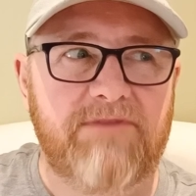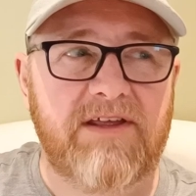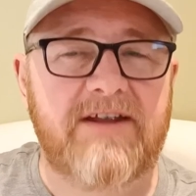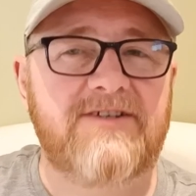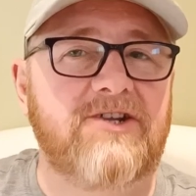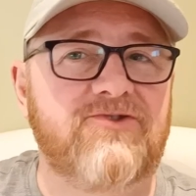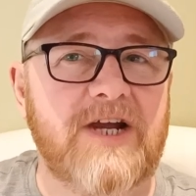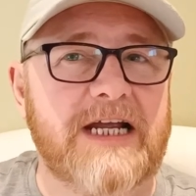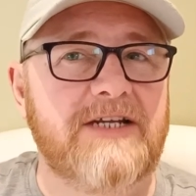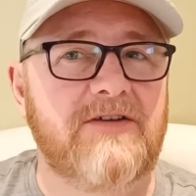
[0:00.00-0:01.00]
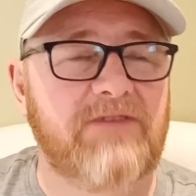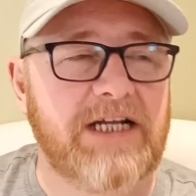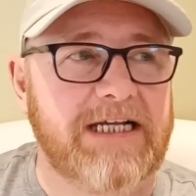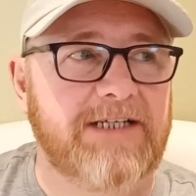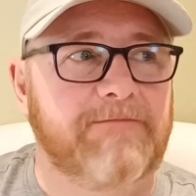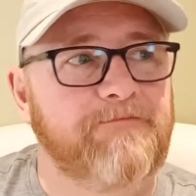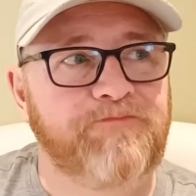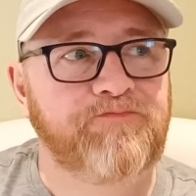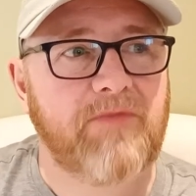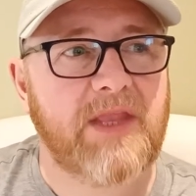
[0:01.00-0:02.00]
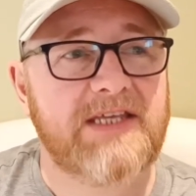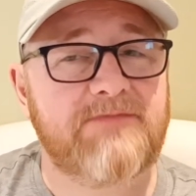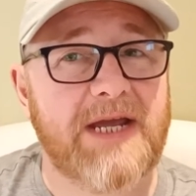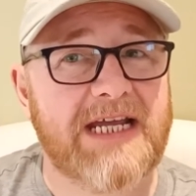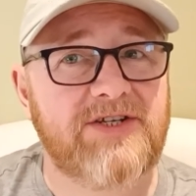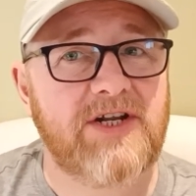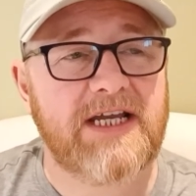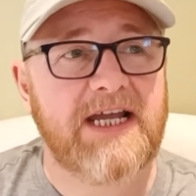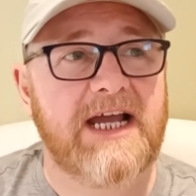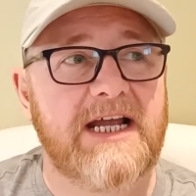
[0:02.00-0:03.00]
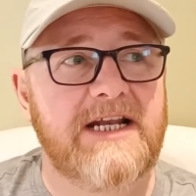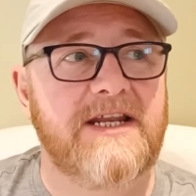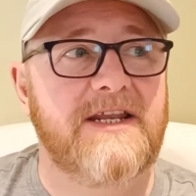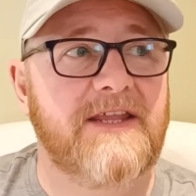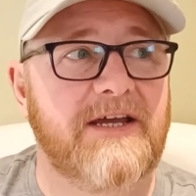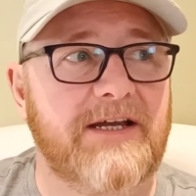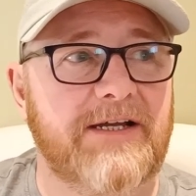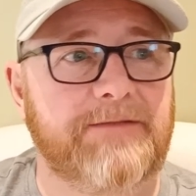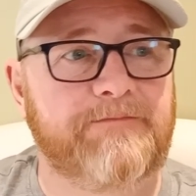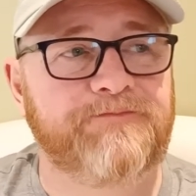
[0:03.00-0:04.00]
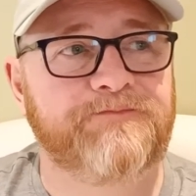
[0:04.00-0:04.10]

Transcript: But there is a trend of late, especially in the